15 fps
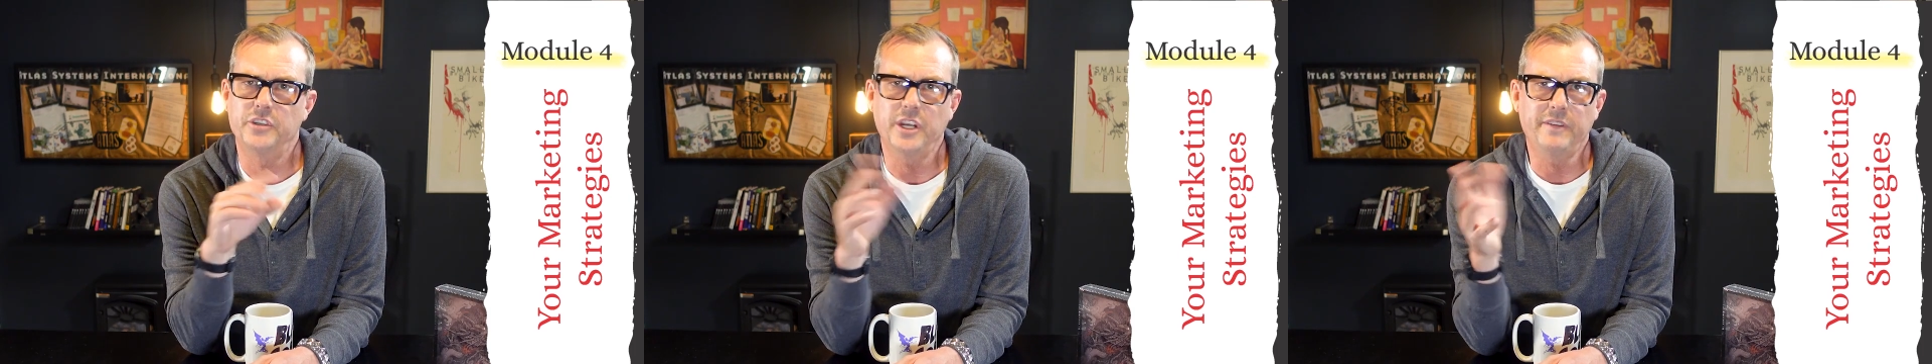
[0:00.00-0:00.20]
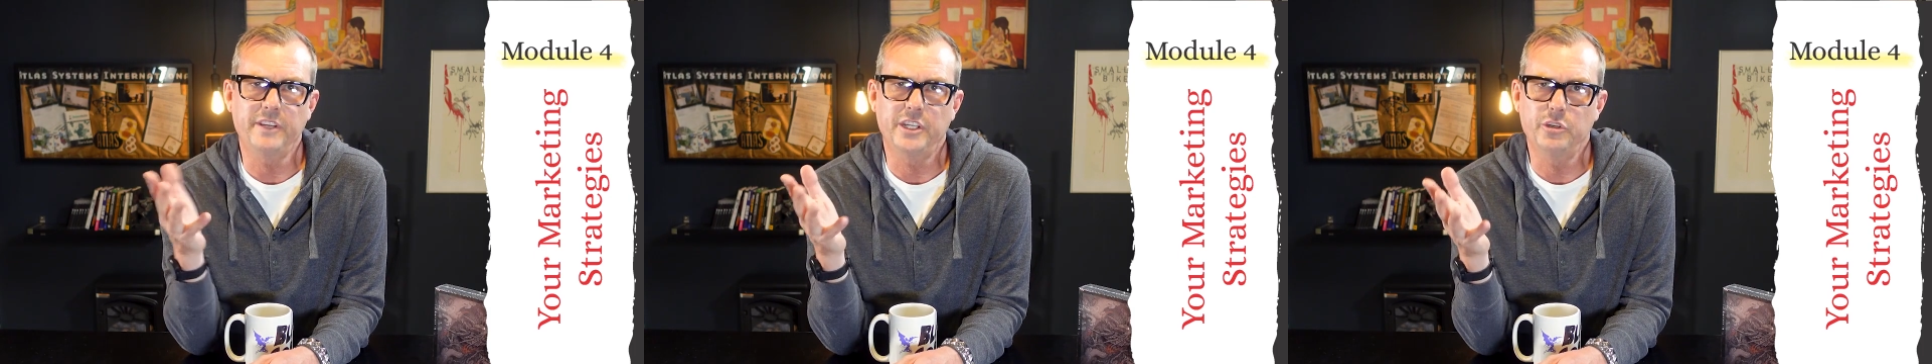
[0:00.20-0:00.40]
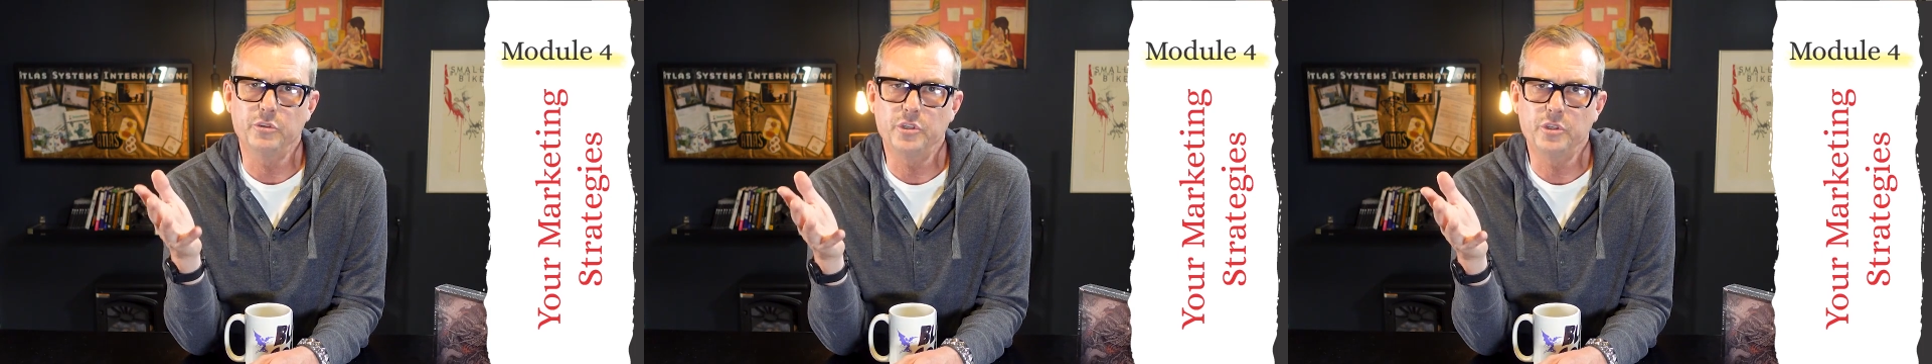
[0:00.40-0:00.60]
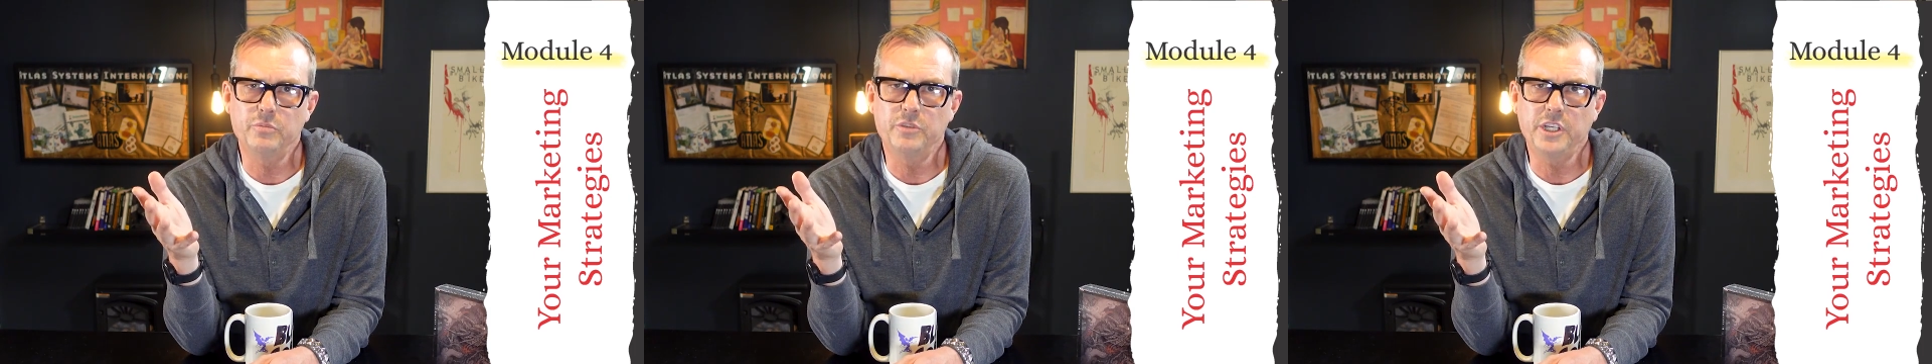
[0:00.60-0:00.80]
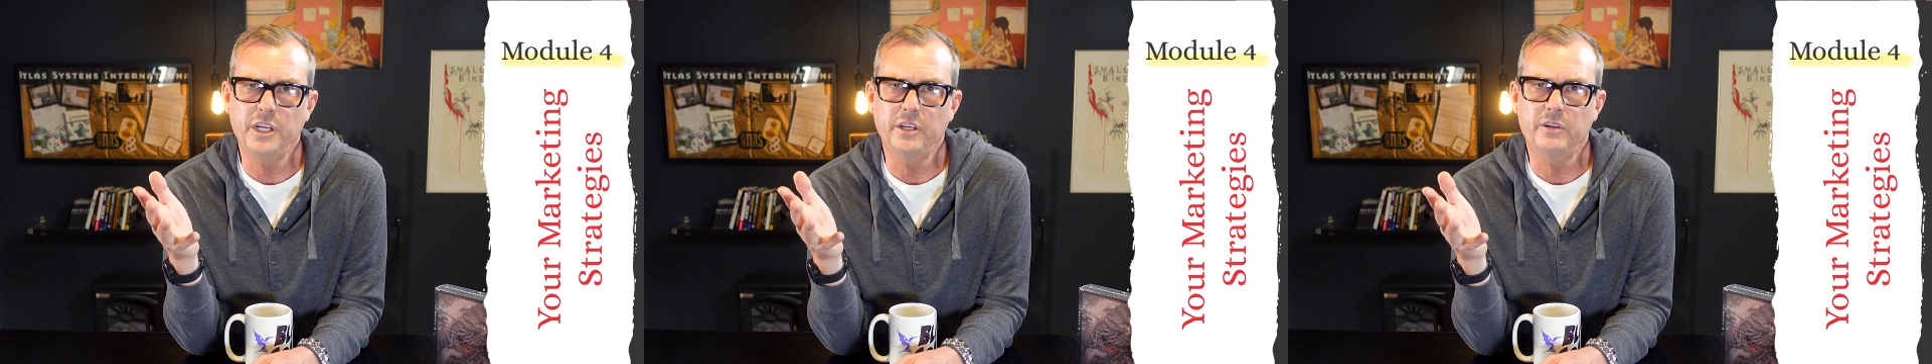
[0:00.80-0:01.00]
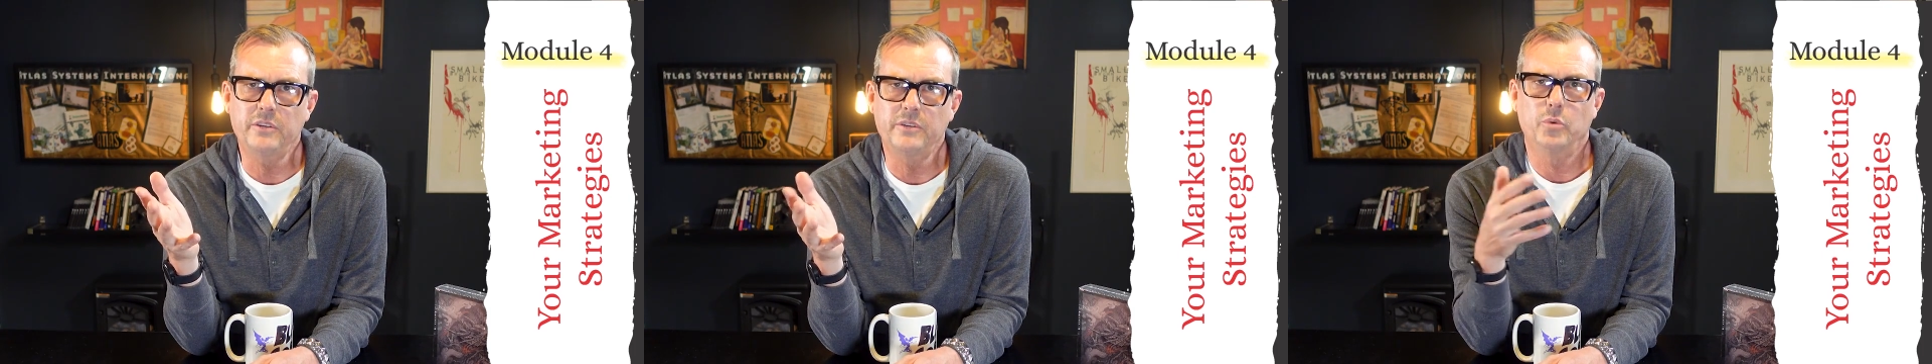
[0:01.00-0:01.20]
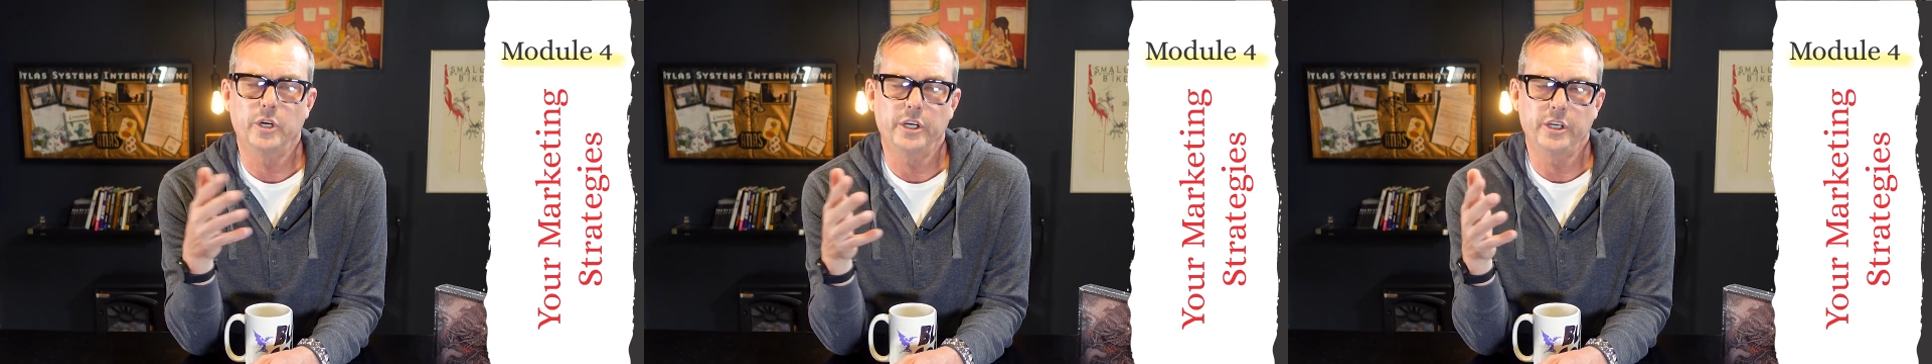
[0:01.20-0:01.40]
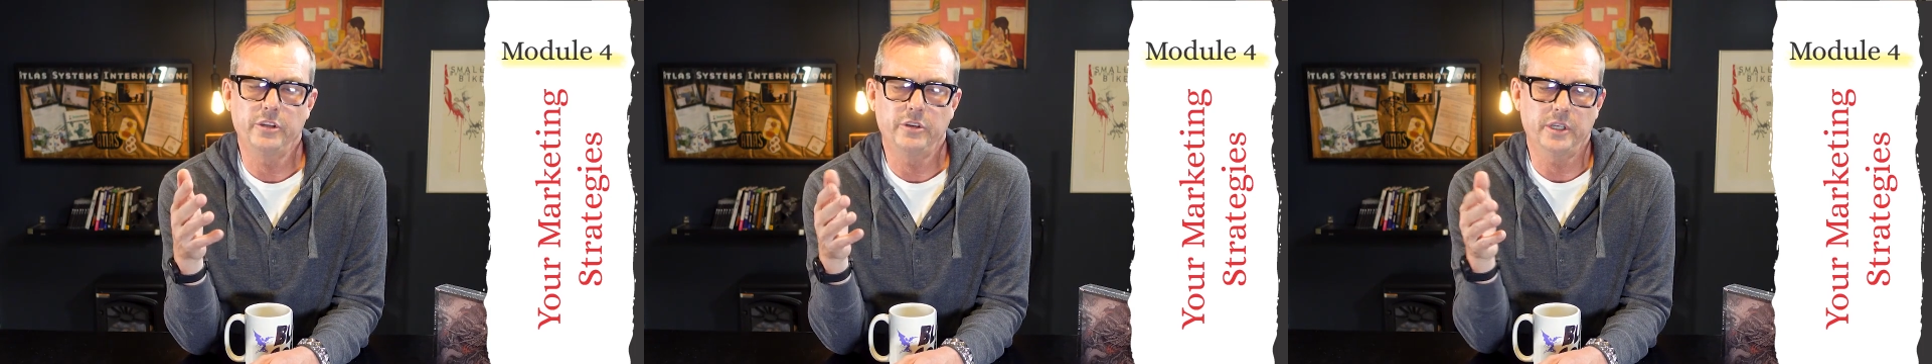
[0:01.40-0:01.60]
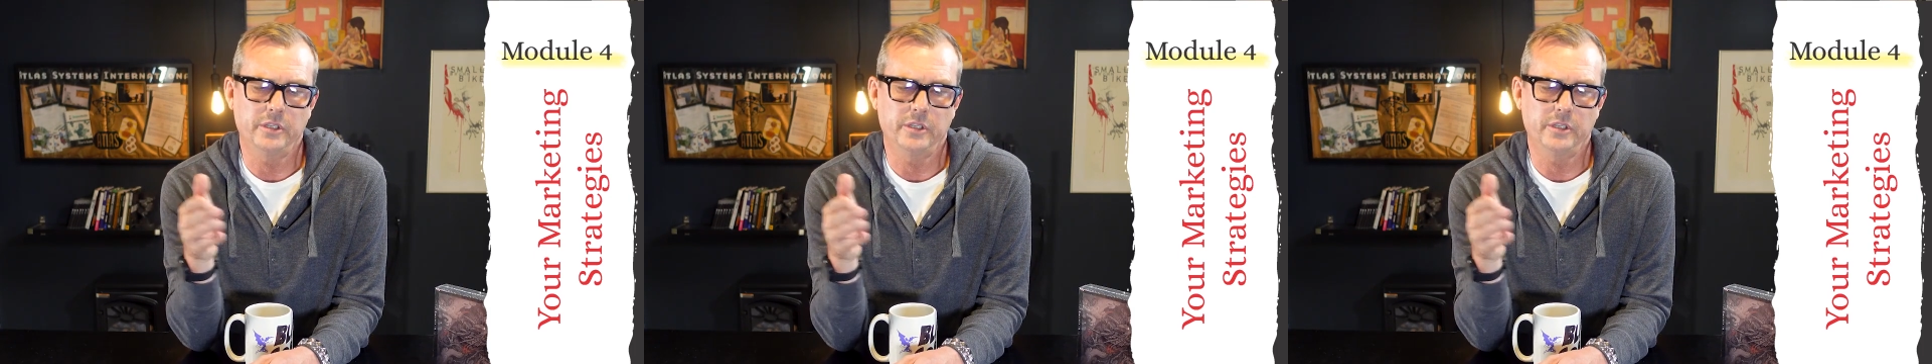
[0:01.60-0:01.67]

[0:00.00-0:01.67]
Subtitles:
Do you have a YouTube channel where you